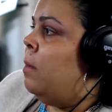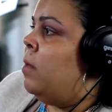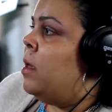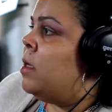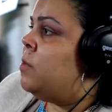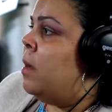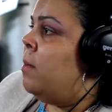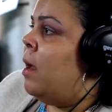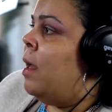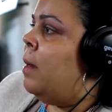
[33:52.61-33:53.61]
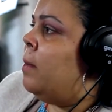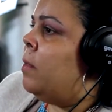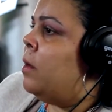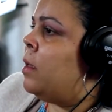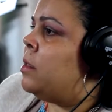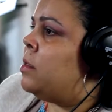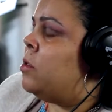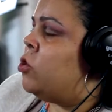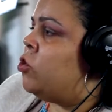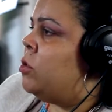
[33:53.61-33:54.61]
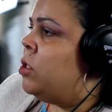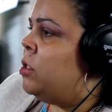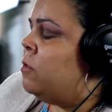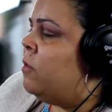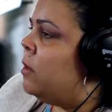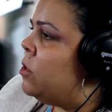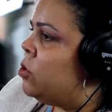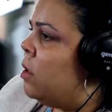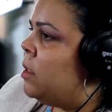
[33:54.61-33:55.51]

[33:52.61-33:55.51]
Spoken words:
Because my mom, she's a very strong